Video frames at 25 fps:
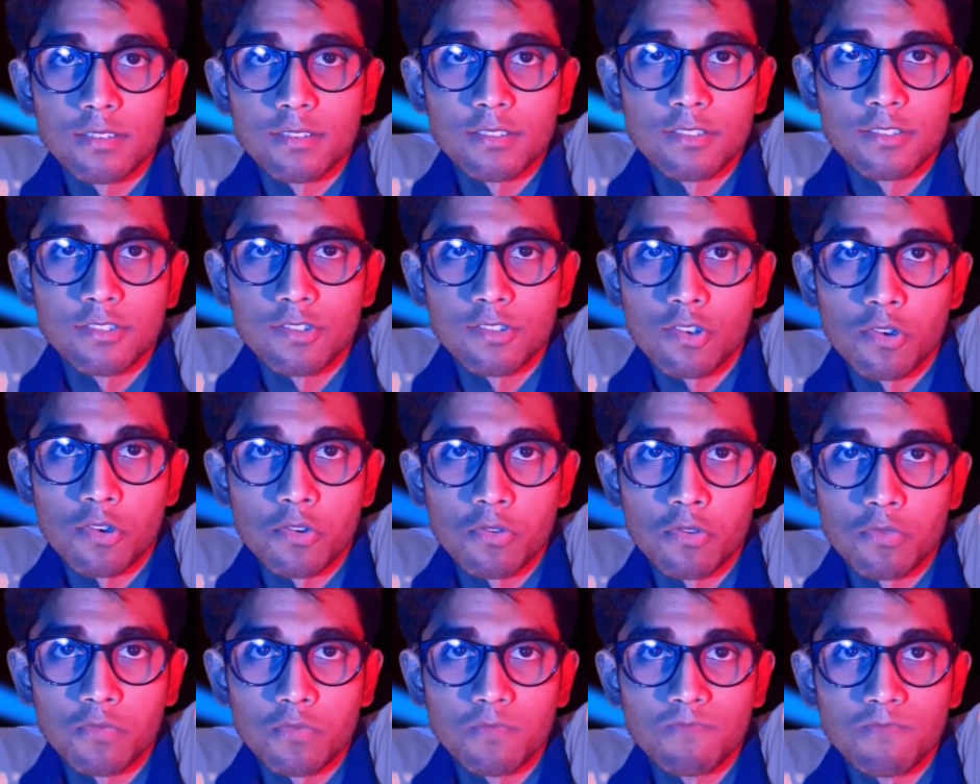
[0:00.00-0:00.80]

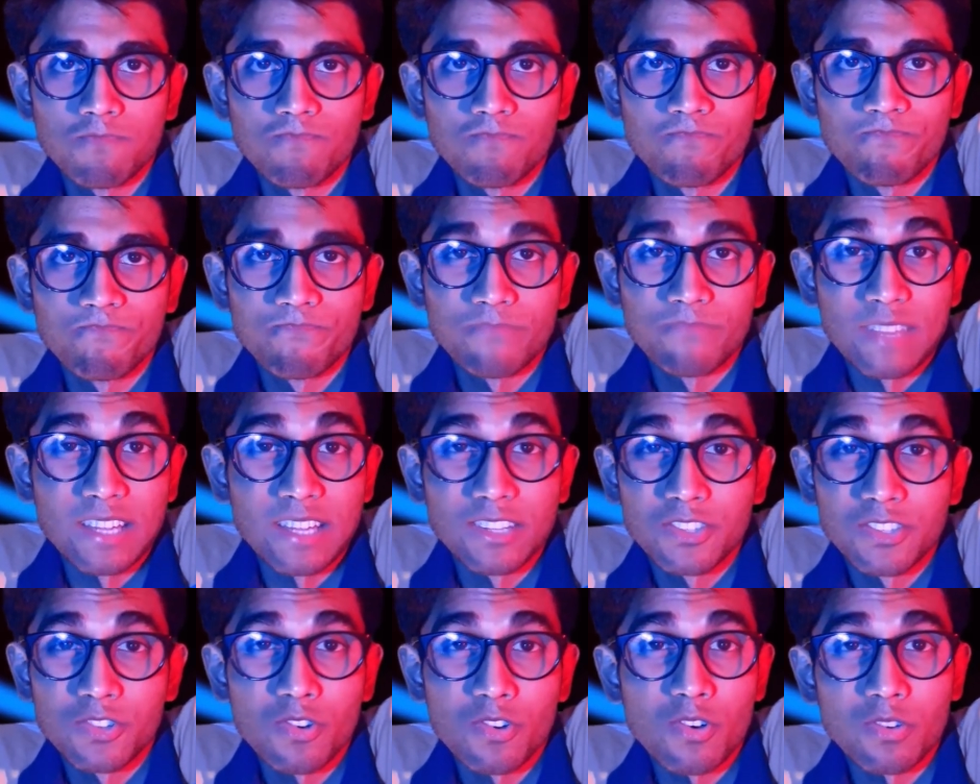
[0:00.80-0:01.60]
So
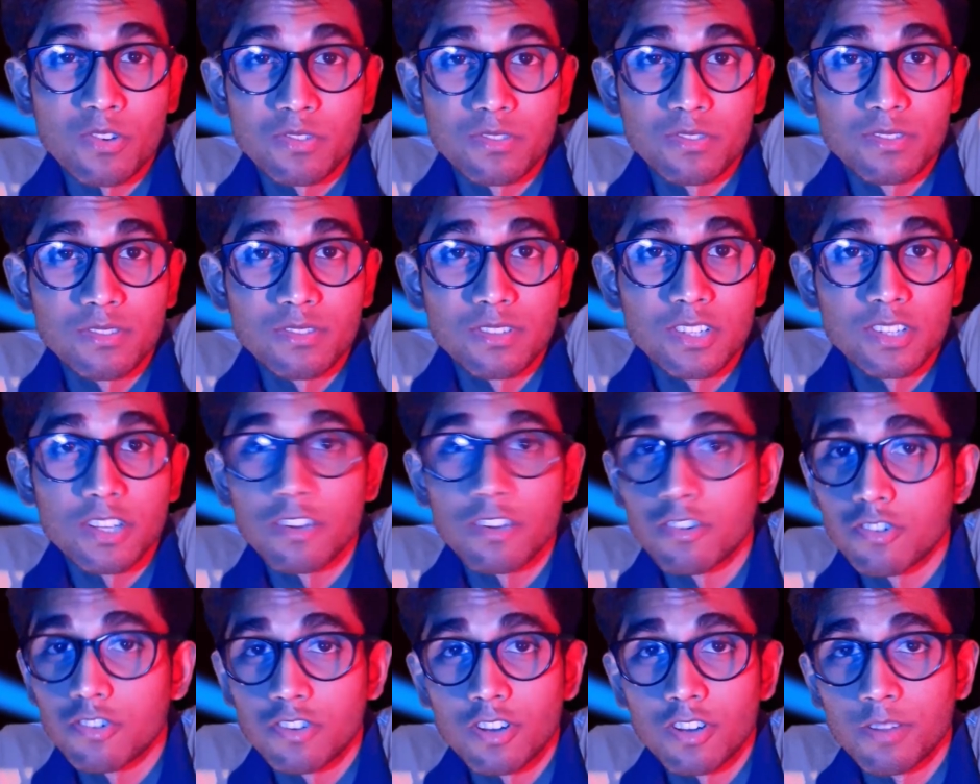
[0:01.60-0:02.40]
it's not
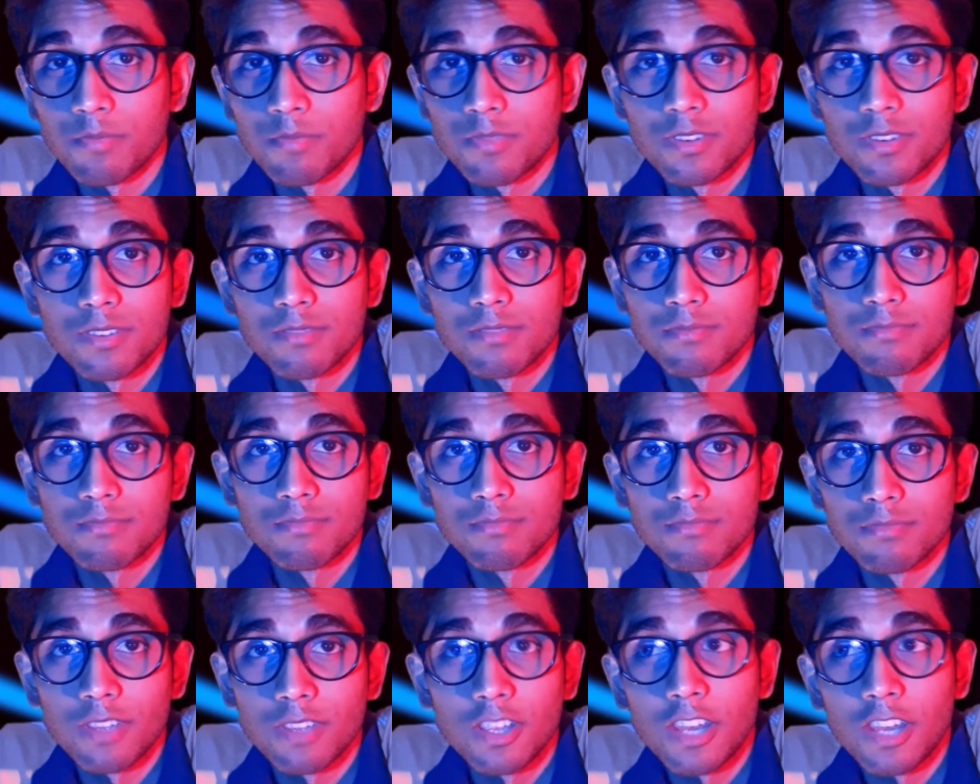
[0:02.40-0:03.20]
tear-shaped
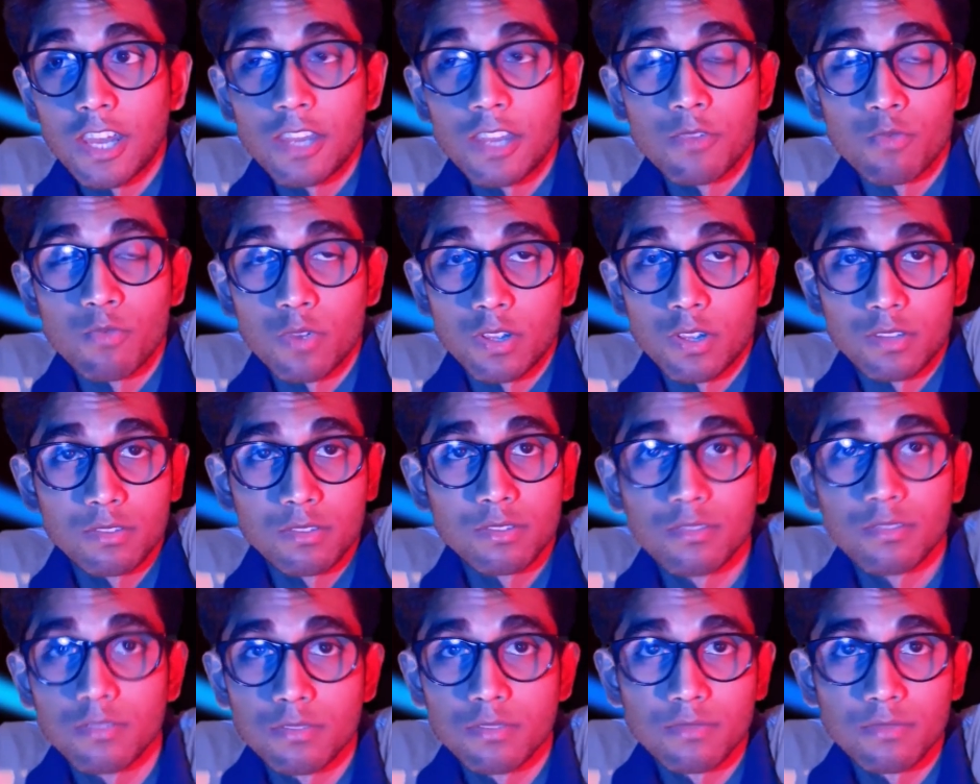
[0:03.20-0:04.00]
in any ways.